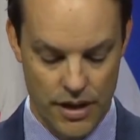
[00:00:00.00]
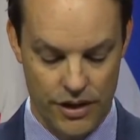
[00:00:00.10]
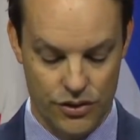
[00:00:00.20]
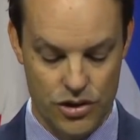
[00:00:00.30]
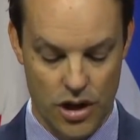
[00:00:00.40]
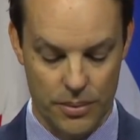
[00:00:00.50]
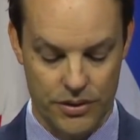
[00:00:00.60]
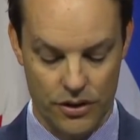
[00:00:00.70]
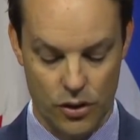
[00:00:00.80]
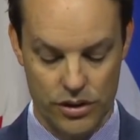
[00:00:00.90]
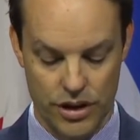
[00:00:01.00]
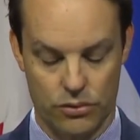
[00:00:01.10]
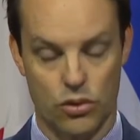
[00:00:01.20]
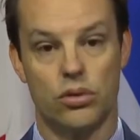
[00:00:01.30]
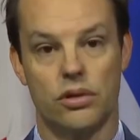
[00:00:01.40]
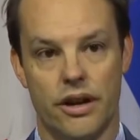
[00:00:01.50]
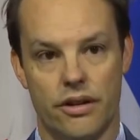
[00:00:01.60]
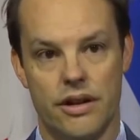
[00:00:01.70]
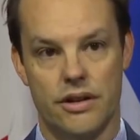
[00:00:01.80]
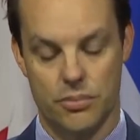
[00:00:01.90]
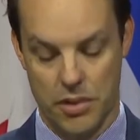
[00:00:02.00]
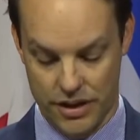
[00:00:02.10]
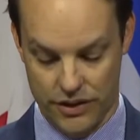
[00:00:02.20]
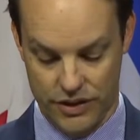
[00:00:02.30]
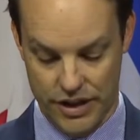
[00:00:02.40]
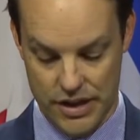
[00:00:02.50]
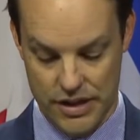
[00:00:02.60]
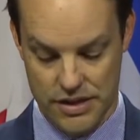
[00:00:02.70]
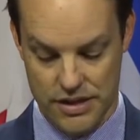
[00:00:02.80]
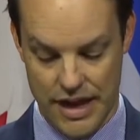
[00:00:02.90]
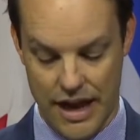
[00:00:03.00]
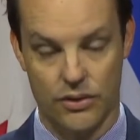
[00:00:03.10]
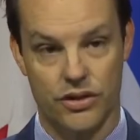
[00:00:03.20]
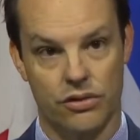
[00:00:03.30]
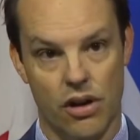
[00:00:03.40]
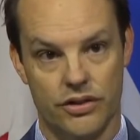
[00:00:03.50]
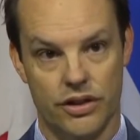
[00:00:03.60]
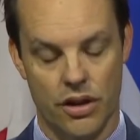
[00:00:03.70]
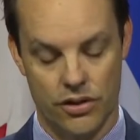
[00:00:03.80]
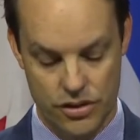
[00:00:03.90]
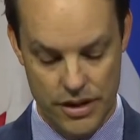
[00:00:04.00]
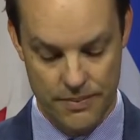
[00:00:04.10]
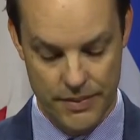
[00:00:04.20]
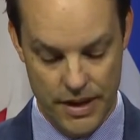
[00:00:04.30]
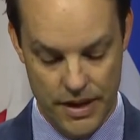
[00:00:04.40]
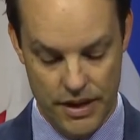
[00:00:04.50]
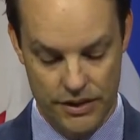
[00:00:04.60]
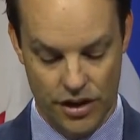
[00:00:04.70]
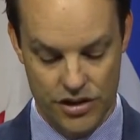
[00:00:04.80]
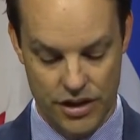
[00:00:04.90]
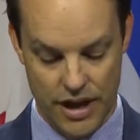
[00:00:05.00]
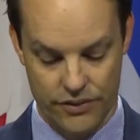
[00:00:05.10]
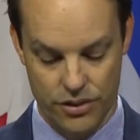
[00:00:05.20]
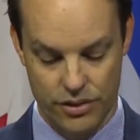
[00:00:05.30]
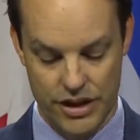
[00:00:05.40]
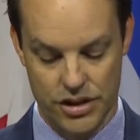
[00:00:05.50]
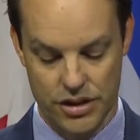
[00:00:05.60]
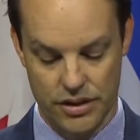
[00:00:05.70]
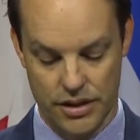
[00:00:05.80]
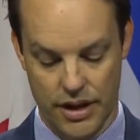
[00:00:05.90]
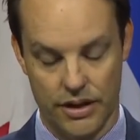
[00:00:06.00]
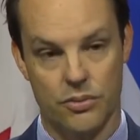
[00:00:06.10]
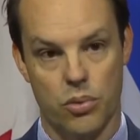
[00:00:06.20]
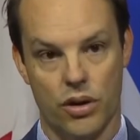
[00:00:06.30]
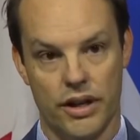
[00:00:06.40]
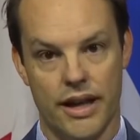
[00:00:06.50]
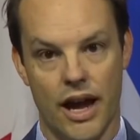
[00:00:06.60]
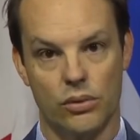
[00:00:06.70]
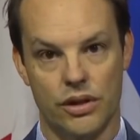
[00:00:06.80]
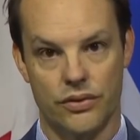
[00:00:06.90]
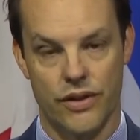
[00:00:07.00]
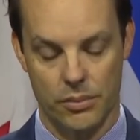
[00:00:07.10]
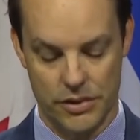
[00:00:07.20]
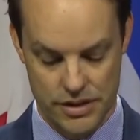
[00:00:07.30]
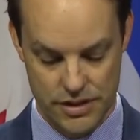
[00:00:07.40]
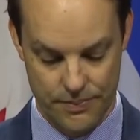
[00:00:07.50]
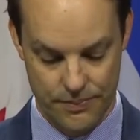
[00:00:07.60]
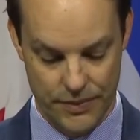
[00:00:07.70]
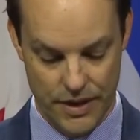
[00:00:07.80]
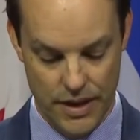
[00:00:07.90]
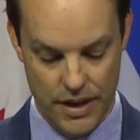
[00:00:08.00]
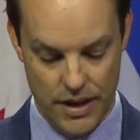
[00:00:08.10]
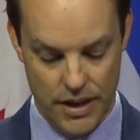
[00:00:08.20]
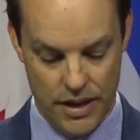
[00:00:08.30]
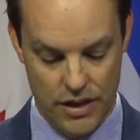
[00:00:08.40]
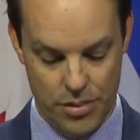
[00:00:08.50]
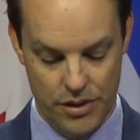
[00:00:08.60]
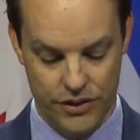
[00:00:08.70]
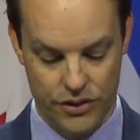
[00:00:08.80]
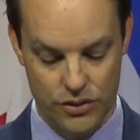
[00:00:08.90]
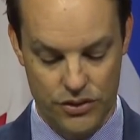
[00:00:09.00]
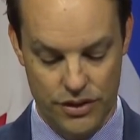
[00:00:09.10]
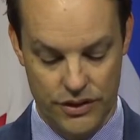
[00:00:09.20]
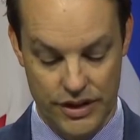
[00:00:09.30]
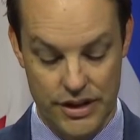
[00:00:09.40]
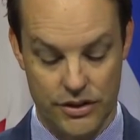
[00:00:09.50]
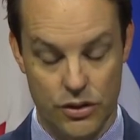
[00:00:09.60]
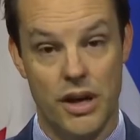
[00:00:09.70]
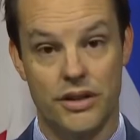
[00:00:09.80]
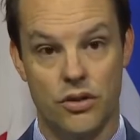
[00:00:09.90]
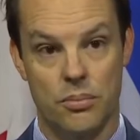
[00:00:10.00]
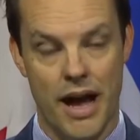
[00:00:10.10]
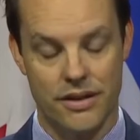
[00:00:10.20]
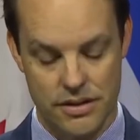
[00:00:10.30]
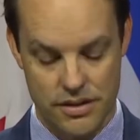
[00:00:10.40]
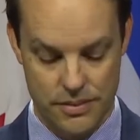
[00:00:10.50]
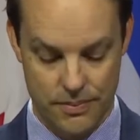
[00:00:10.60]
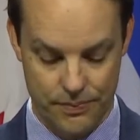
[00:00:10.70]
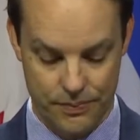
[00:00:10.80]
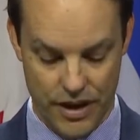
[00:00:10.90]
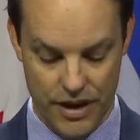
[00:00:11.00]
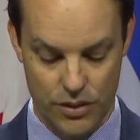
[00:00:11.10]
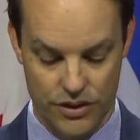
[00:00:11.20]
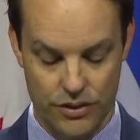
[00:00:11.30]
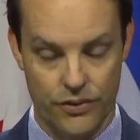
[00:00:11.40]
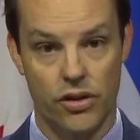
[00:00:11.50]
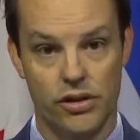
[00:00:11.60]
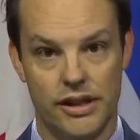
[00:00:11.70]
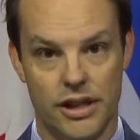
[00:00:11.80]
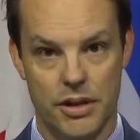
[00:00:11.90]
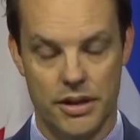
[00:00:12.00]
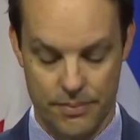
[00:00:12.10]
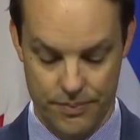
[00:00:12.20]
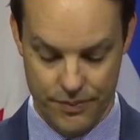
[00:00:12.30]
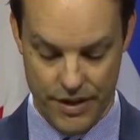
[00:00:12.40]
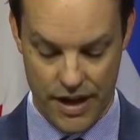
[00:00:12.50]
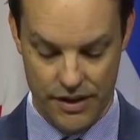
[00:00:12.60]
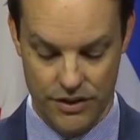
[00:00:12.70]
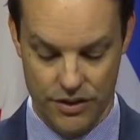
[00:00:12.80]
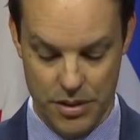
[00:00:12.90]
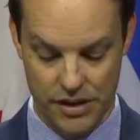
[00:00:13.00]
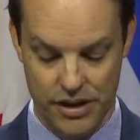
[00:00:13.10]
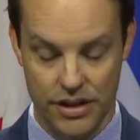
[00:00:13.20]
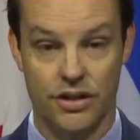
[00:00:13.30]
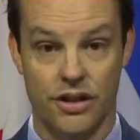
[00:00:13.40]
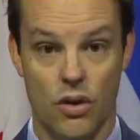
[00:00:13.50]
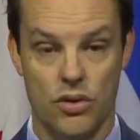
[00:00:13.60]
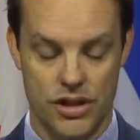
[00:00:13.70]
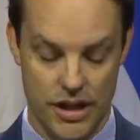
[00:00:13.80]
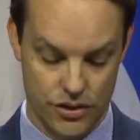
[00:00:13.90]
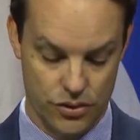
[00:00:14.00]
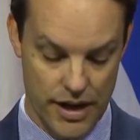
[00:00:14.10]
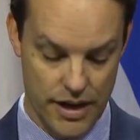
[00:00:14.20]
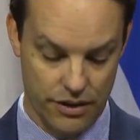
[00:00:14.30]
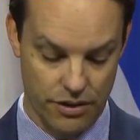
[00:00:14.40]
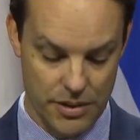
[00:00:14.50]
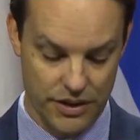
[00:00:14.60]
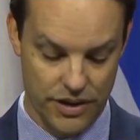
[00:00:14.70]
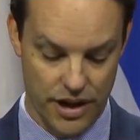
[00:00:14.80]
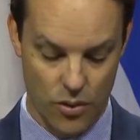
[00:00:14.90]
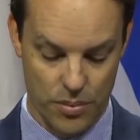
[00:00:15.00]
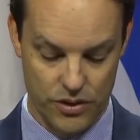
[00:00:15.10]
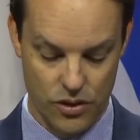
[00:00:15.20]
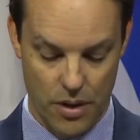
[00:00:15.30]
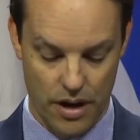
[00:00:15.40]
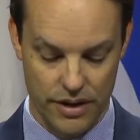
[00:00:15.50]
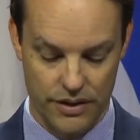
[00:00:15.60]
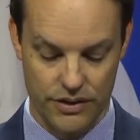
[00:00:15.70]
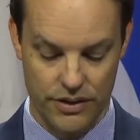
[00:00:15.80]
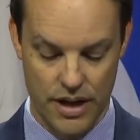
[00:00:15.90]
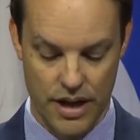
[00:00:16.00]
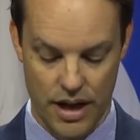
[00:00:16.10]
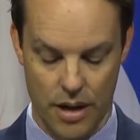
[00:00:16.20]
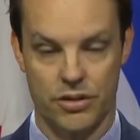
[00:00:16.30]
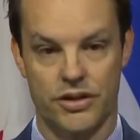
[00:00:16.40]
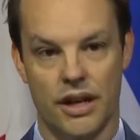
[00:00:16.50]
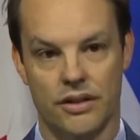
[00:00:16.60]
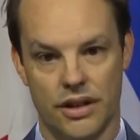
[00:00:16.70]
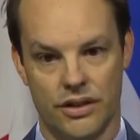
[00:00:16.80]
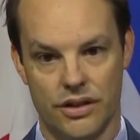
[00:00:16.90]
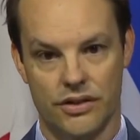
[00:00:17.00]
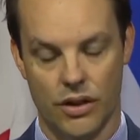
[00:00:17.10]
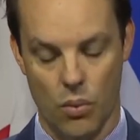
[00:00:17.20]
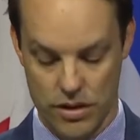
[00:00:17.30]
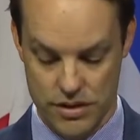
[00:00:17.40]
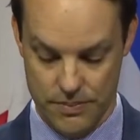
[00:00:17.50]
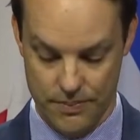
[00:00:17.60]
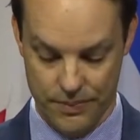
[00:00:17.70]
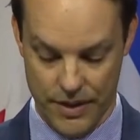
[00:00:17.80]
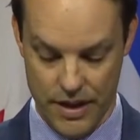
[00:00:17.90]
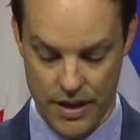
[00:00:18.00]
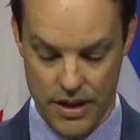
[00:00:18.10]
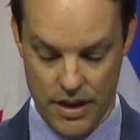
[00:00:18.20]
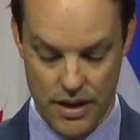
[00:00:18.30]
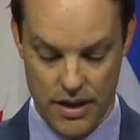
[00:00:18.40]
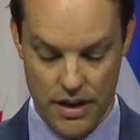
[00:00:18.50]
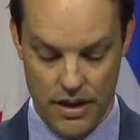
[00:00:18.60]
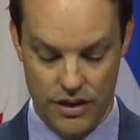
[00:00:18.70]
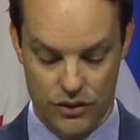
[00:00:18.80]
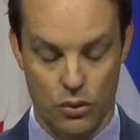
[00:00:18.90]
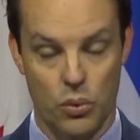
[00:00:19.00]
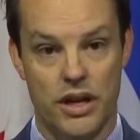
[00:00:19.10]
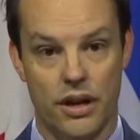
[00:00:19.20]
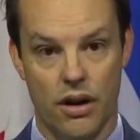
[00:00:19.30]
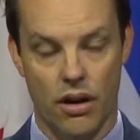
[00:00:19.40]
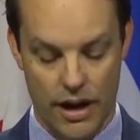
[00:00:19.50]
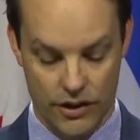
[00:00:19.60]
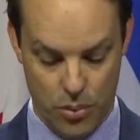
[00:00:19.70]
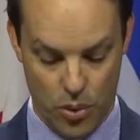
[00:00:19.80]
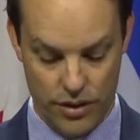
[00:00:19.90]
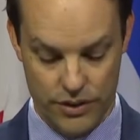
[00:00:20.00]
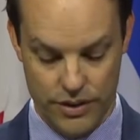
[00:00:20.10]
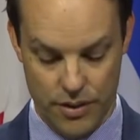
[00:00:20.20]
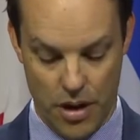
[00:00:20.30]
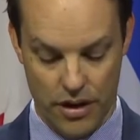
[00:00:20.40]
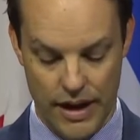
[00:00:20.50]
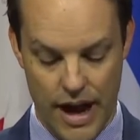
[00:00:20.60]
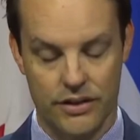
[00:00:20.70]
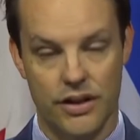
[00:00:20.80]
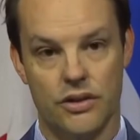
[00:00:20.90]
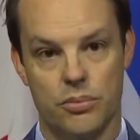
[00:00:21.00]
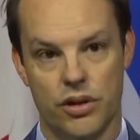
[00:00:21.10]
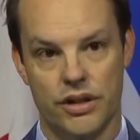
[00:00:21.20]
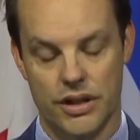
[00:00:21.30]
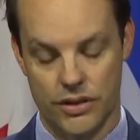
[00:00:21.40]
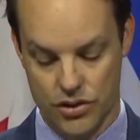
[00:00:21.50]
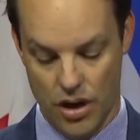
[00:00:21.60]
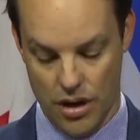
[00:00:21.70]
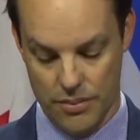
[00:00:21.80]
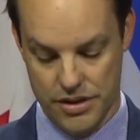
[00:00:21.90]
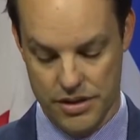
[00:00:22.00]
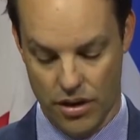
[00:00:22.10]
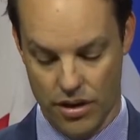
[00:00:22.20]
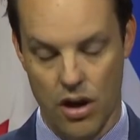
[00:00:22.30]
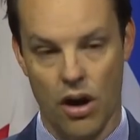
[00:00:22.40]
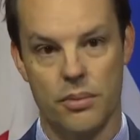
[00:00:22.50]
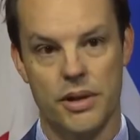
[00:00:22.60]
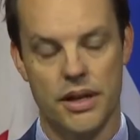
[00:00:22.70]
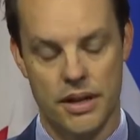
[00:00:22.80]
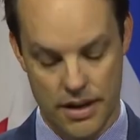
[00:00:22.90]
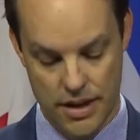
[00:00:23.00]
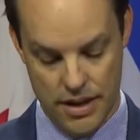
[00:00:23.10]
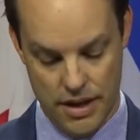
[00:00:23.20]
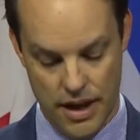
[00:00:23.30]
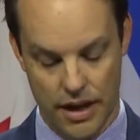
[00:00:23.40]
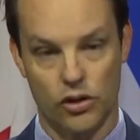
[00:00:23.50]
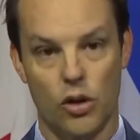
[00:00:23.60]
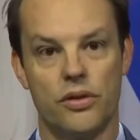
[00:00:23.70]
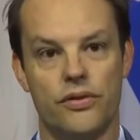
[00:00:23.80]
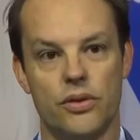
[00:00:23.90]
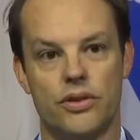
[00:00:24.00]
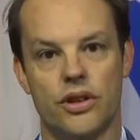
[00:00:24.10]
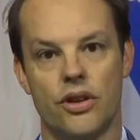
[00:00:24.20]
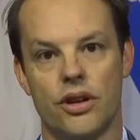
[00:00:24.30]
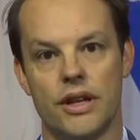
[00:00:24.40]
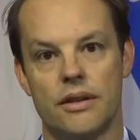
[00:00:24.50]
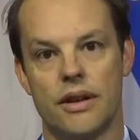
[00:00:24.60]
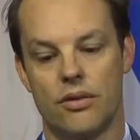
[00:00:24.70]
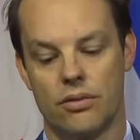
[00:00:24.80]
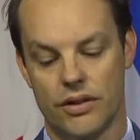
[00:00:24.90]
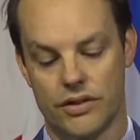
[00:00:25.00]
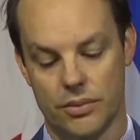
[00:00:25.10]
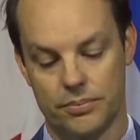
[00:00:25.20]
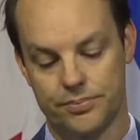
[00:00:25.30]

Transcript: These are jobs not only in rural areas, but in cities and towns across the country, touching every region and supporting countless families. If Bill C-282 passes, it would severely limit Canada's ability to negotiate trade agreements that open new markets and protect existing ones. This would weaken our export market access, putting these jobs, our economy, and global food security at risk.